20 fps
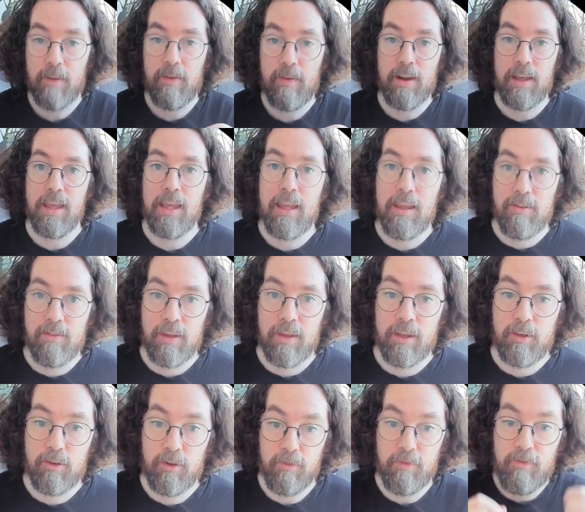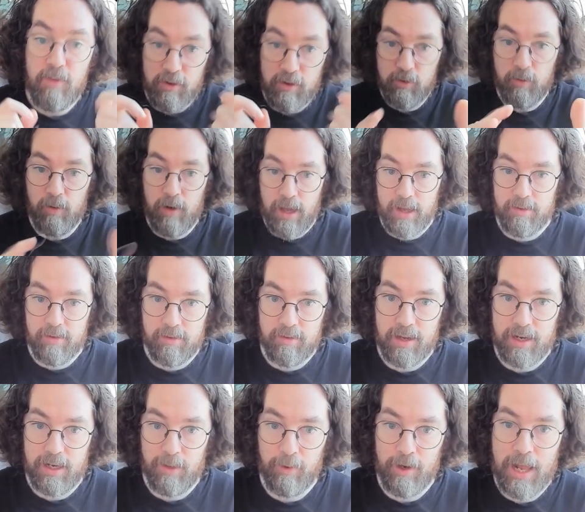very easy to visualize
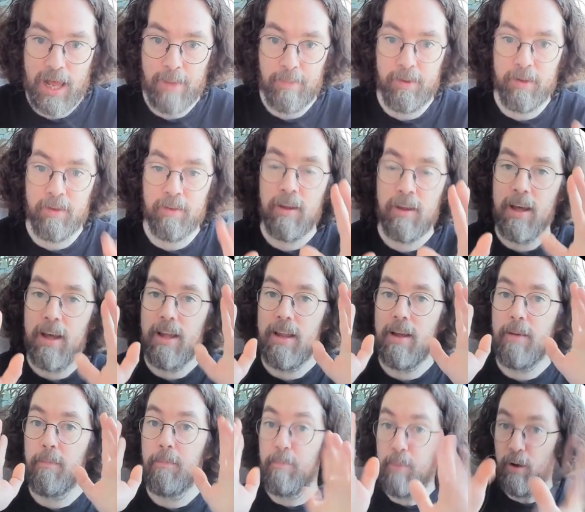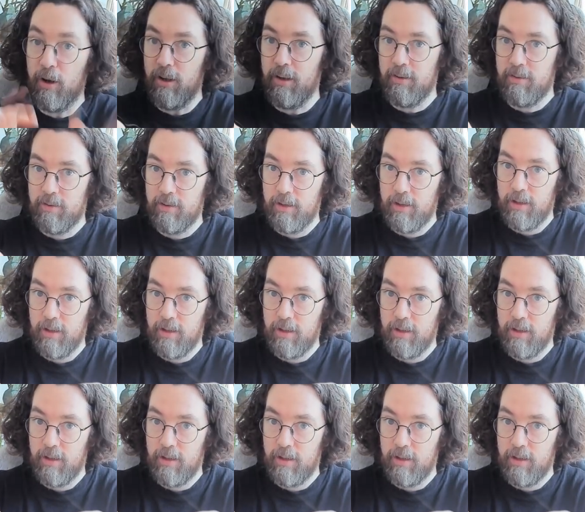exactly what happened. But